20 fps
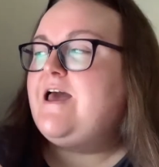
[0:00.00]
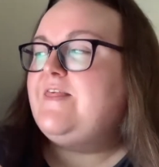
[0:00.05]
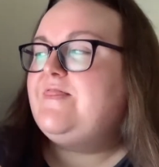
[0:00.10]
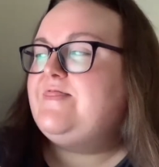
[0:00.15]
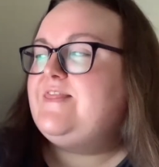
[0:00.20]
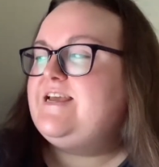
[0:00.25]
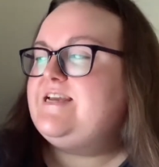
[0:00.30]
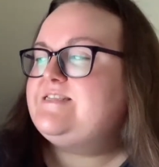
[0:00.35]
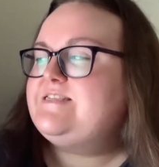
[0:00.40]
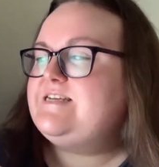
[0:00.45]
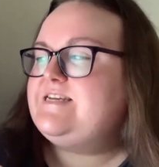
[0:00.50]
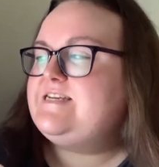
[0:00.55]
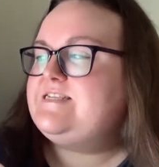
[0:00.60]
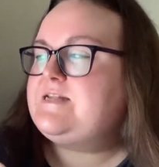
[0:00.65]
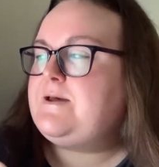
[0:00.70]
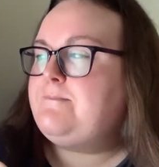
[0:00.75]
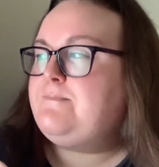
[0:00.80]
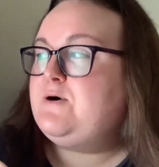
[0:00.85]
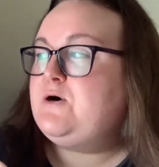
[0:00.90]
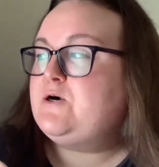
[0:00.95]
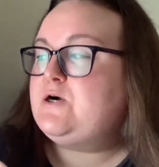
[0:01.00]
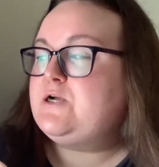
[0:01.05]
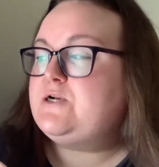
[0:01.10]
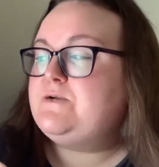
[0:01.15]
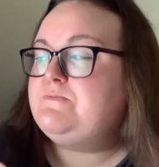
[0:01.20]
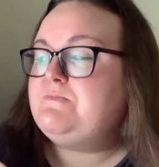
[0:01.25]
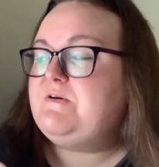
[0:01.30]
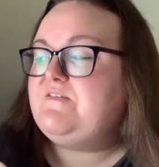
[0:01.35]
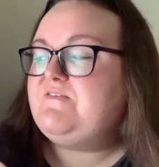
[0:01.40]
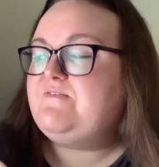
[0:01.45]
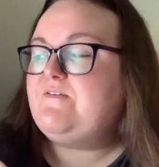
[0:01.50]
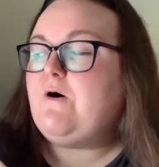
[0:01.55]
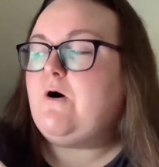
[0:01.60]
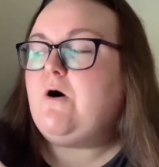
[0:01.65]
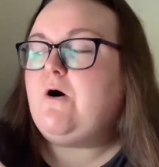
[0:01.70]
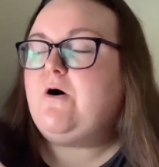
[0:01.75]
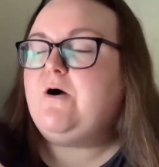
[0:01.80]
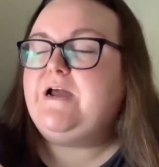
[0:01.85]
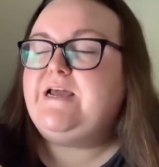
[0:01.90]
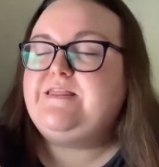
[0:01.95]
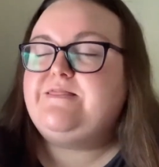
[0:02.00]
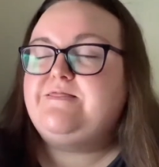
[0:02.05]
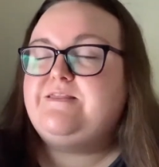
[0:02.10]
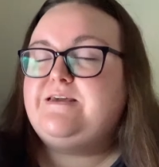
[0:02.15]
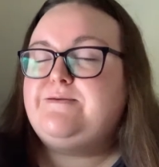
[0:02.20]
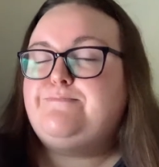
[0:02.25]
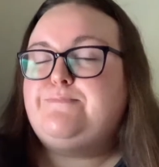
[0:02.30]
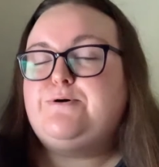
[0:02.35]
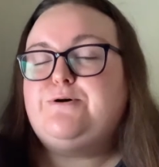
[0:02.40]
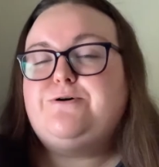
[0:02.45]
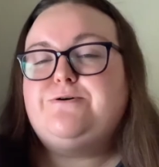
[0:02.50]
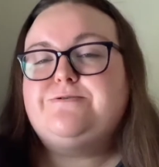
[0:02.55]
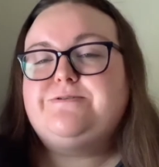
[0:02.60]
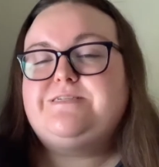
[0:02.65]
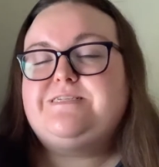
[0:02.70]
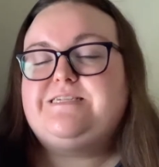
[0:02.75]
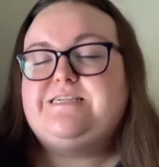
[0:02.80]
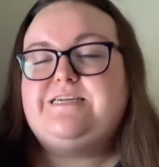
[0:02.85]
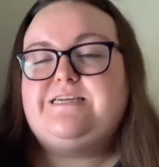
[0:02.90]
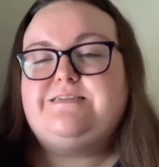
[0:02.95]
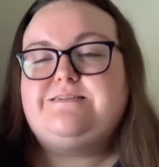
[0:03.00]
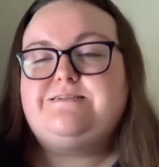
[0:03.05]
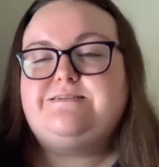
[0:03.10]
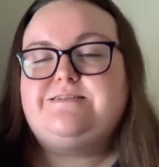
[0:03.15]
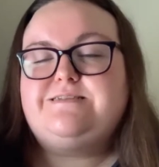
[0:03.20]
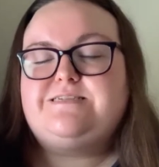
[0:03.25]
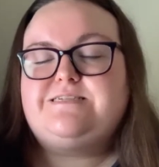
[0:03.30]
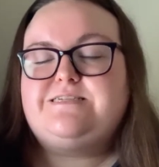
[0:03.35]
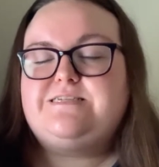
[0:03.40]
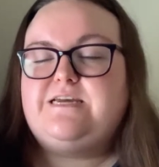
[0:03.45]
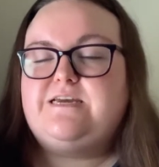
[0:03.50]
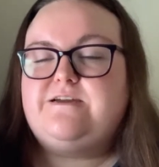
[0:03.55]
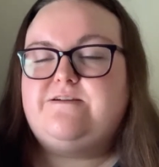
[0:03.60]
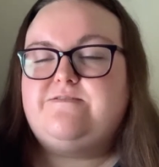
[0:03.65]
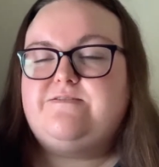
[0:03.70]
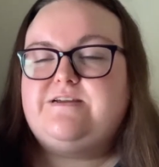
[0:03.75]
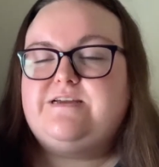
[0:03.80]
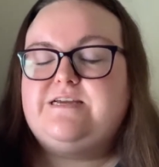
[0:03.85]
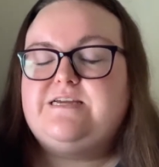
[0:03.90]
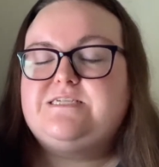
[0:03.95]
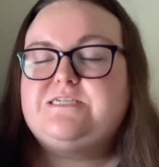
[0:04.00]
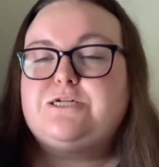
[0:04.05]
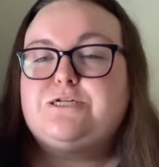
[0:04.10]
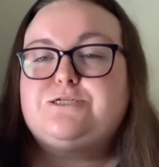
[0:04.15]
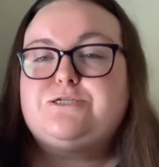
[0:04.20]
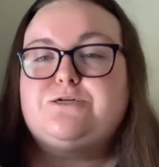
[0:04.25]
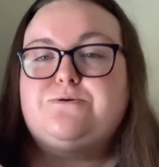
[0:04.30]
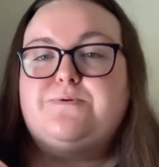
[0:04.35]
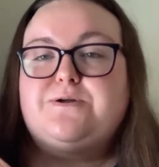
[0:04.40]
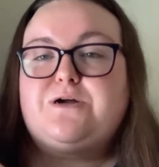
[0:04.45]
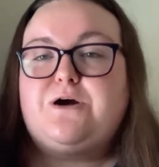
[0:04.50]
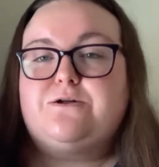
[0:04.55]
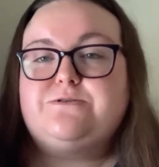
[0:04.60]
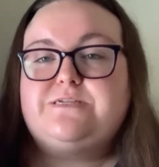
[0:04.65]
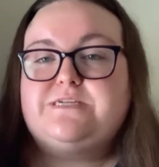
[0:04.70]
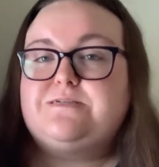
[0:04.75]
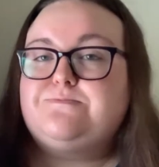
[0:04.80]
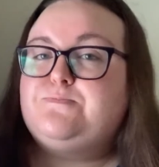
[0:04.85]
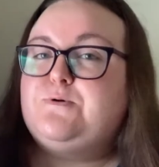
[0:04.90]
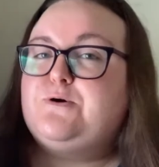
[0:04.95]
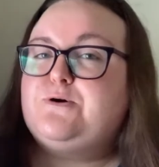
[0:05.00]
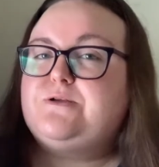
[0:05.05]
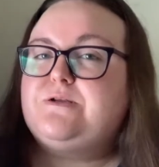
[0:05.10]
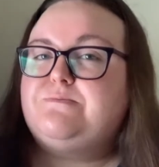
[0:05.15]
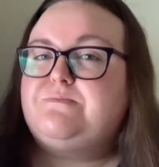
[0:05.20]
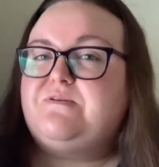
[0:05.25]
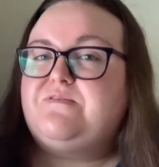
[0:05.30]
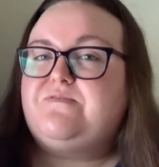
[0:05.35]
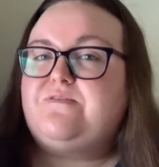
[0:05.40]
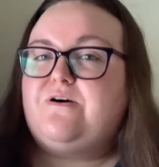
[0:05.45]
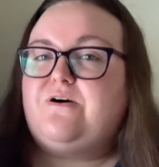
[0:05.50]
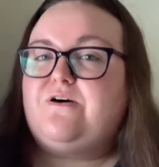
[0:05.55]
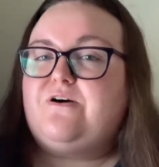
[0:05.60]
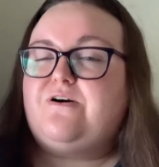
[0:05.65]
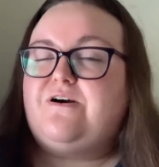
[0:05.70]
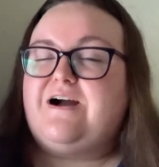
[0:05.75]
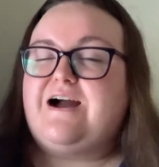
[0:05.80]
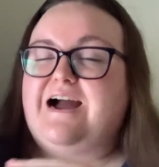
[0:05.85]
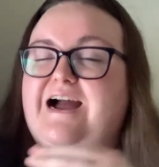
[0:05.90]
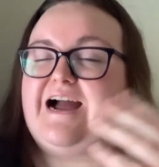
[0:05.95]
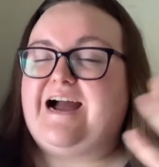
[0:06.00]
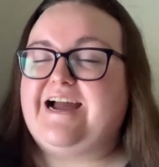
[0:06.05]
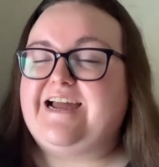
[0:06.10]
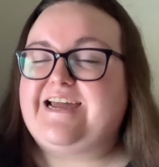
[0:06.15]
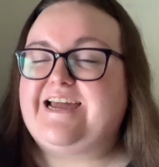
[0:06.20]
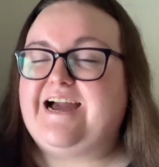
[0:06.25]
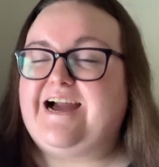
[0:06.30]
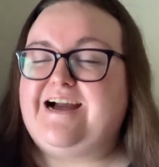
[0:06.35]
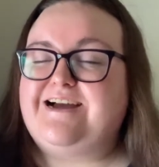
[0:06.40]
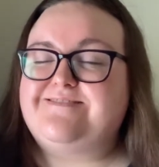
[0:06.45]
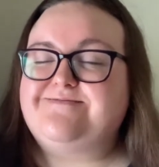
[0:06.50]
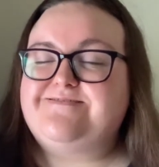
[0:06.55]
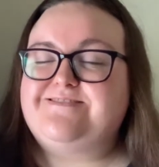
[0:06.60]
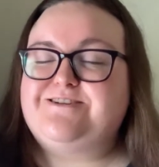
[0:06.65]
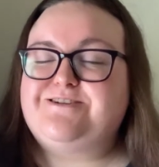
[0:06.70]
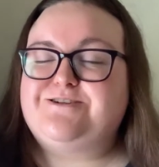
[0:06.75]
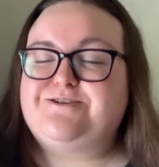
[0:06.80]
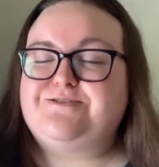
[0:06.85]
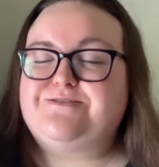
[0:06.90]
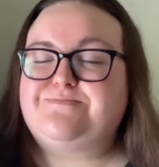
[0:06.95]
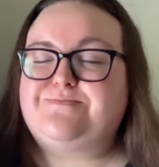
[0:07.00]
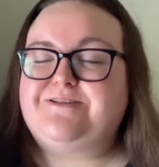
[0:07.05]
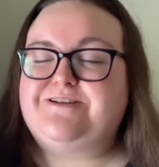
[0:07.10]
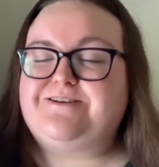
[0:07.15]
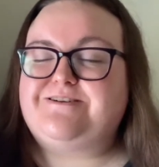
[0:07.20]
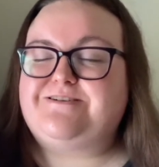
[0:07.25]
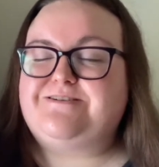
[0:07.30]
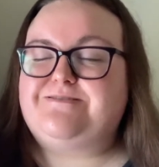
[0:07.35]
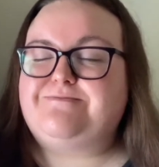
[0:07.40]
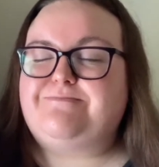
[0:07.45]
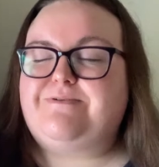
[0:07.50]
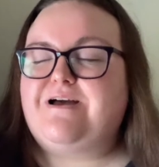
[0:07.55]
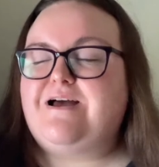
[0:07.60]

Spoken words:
This is book number 4 in the Bone Season series, so because it's book number 4, I can't read you the blurb